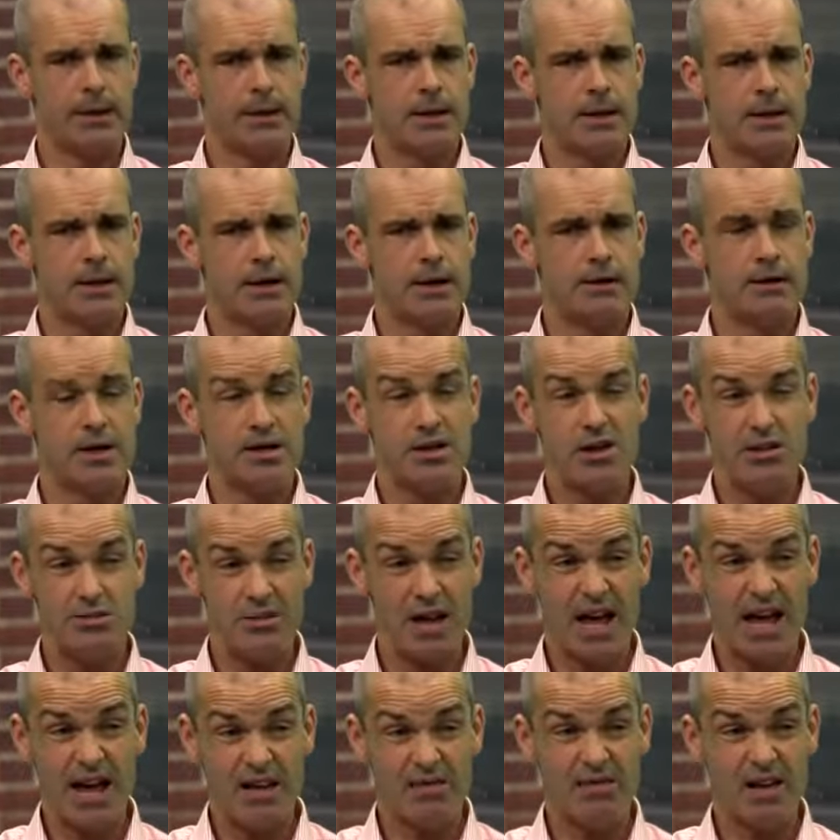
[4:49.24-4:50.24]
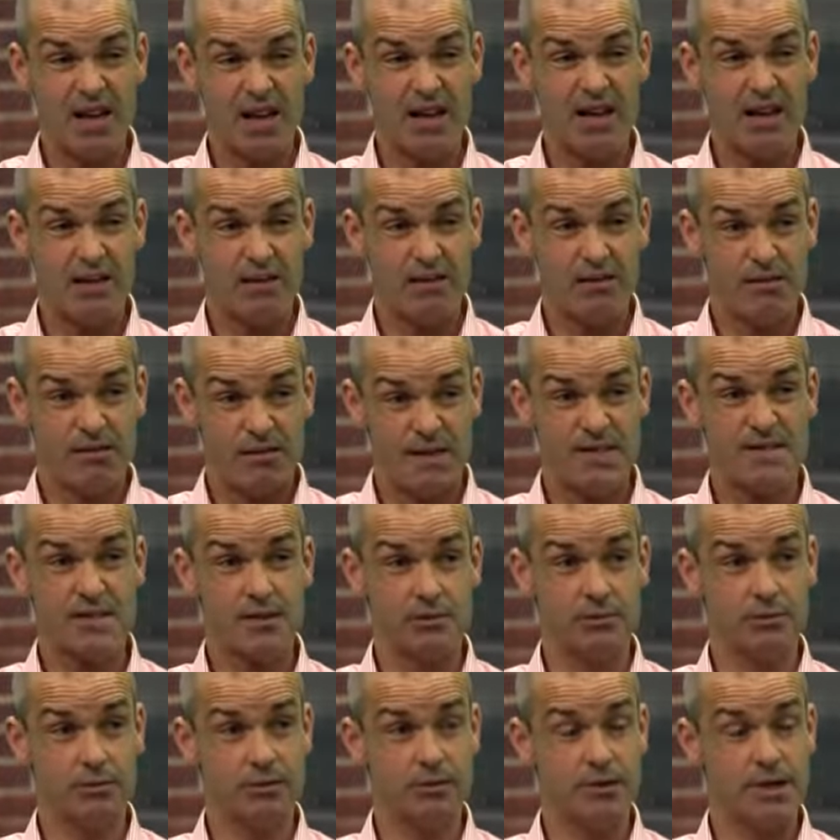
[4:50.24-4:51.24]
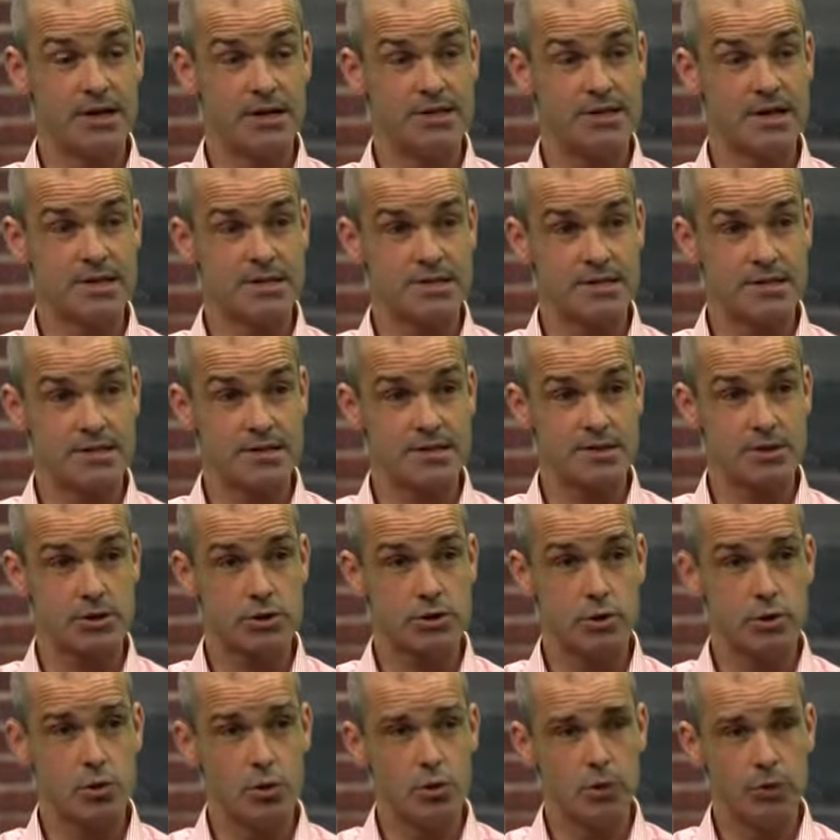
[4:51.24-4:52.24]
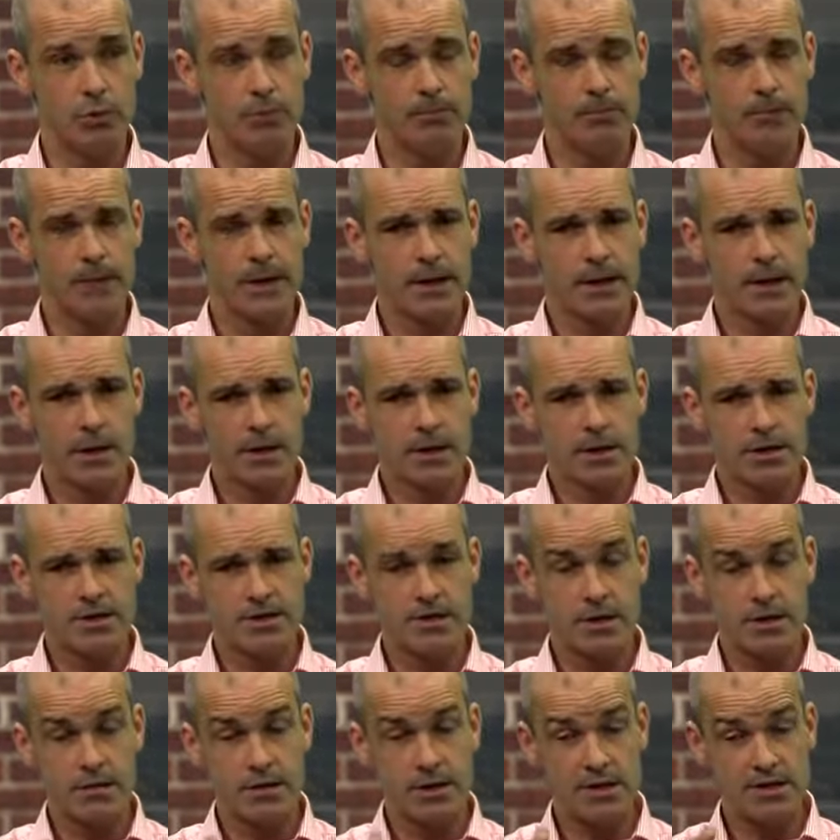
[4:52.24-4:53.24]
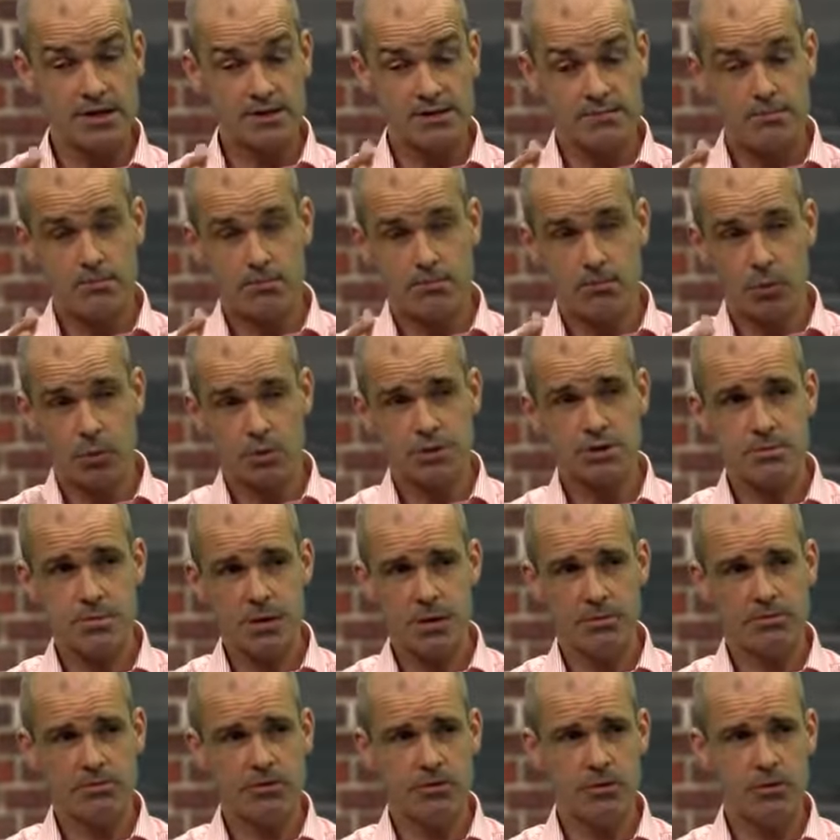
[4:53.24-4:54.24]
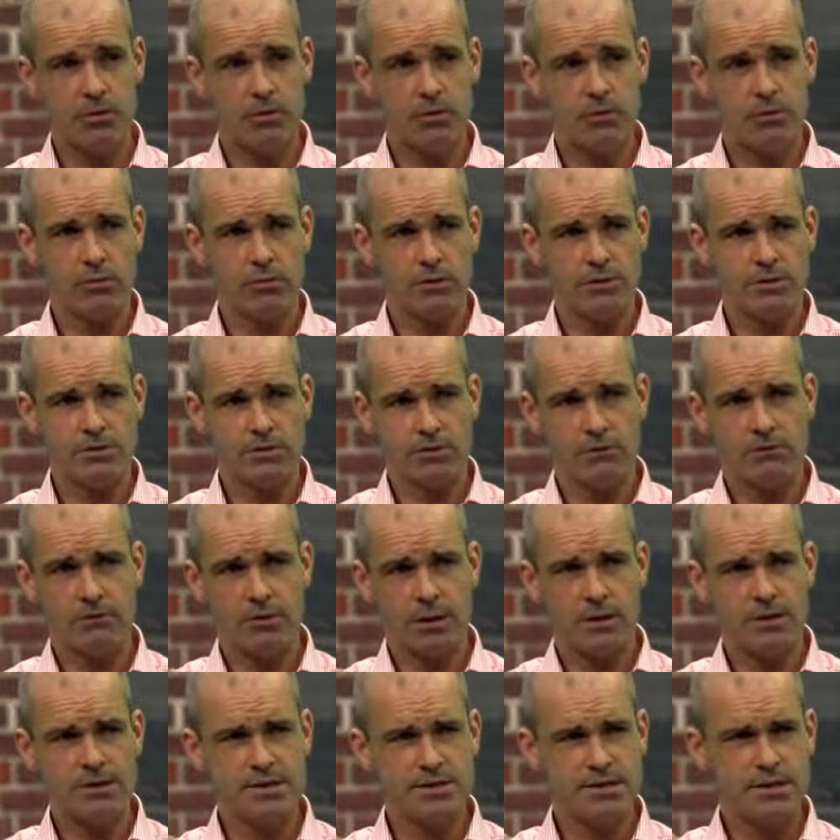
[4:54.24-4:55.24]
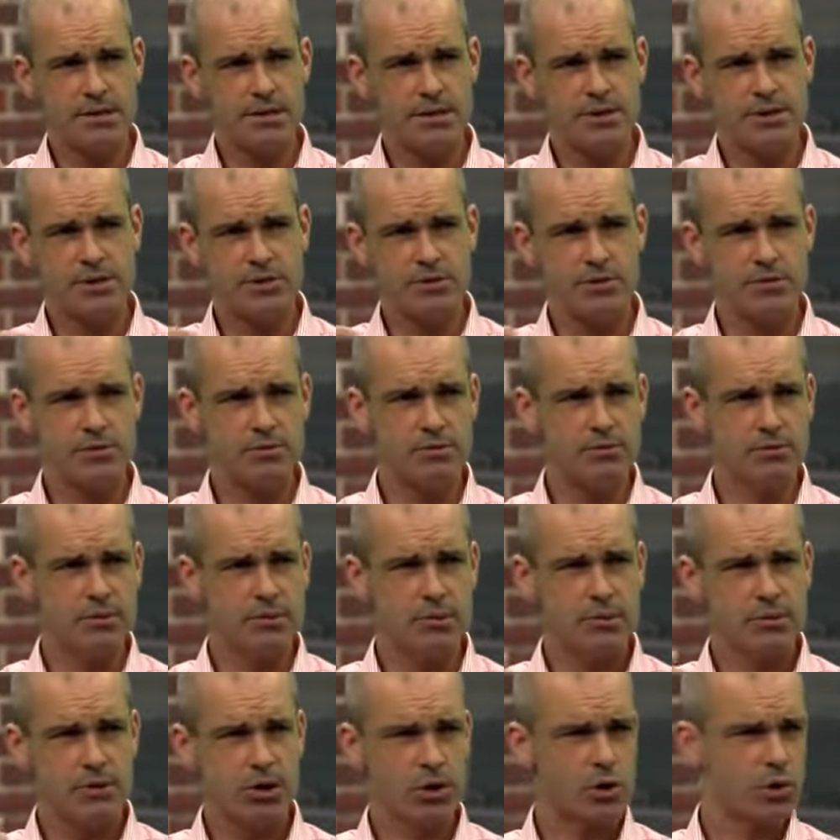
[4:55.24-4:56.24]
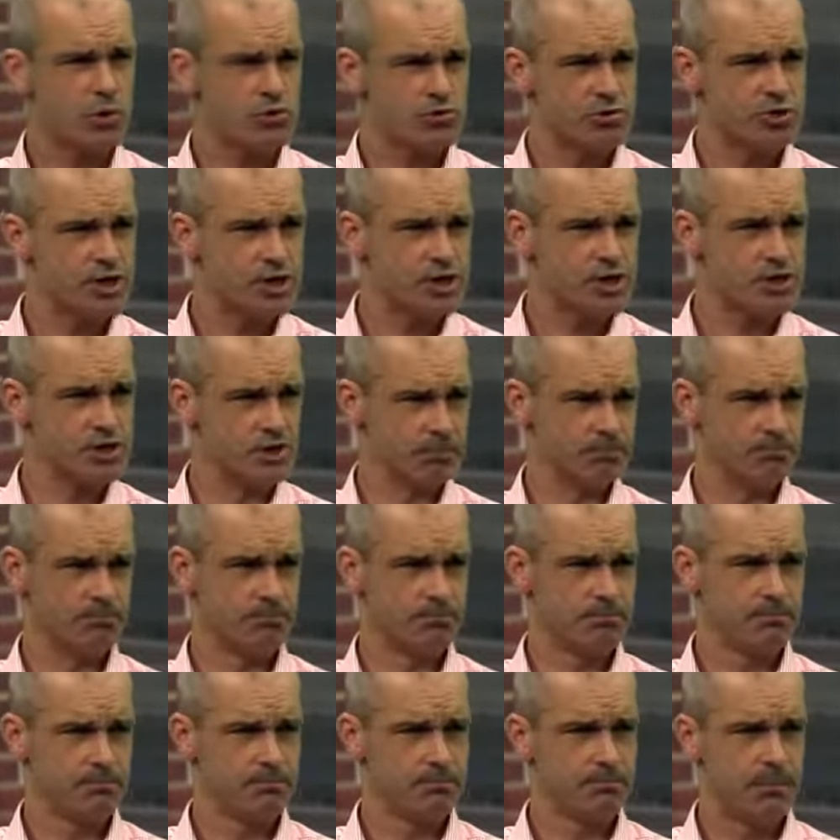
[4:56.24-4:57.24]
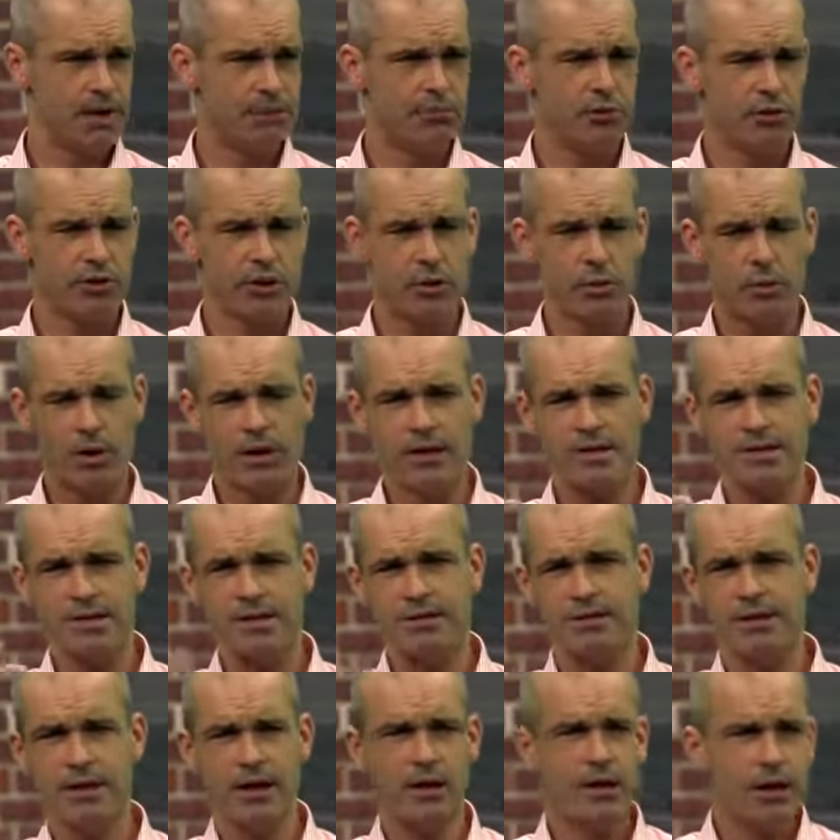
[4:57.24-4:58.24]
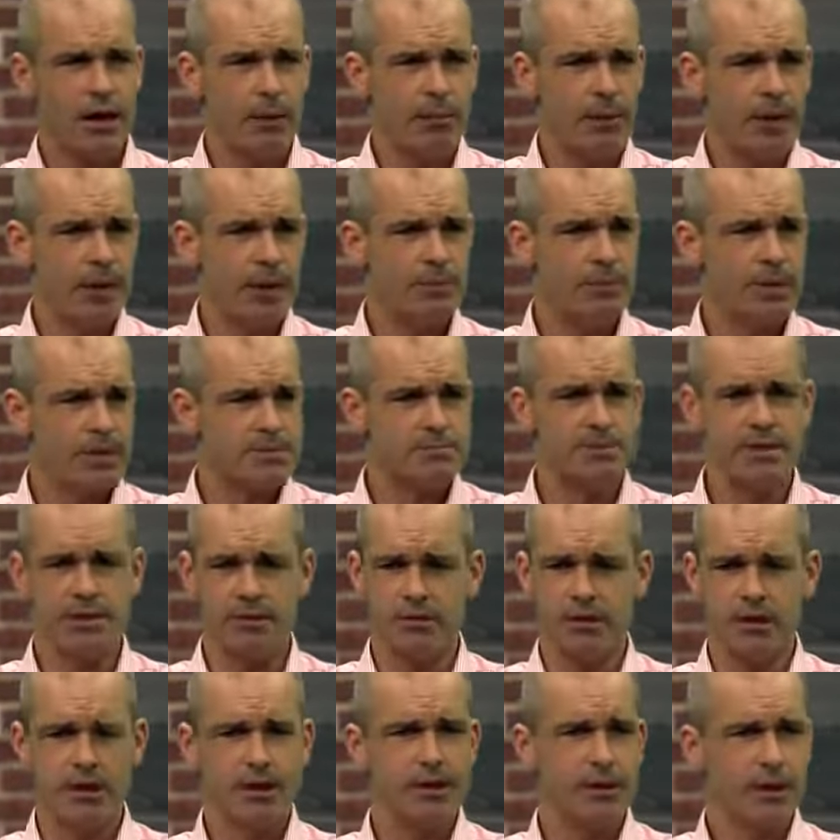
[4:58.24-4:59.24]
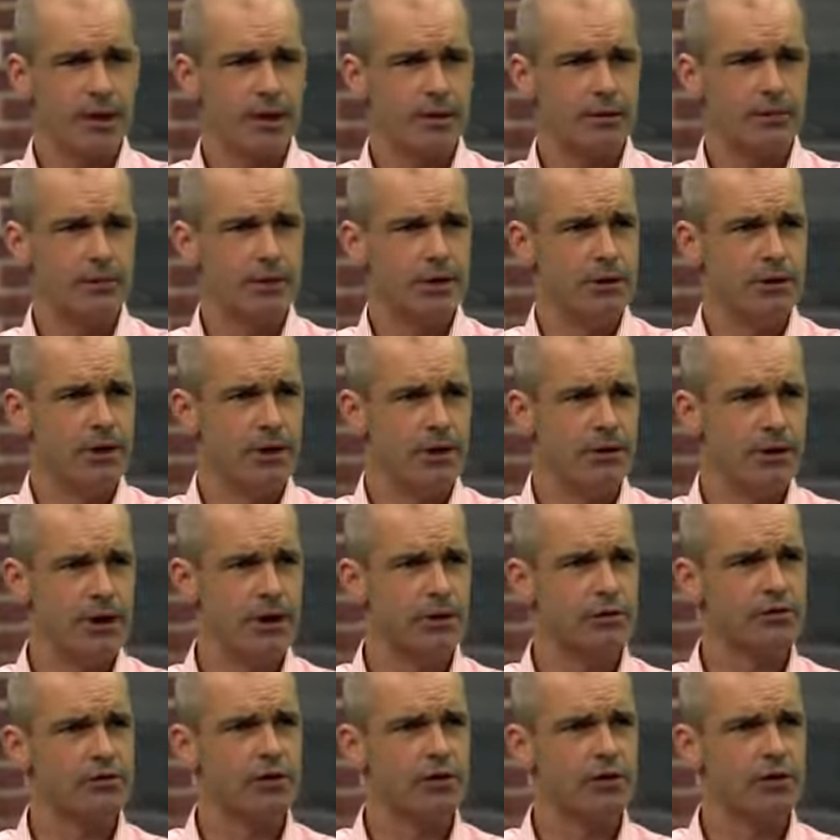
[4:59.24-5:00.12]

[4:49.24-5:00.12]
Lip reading: They don't have any physical existence at all. So this bottom-up view sort of runs into a contradiction. People think, well, it's a thing. I mean, it must be a thing like anything else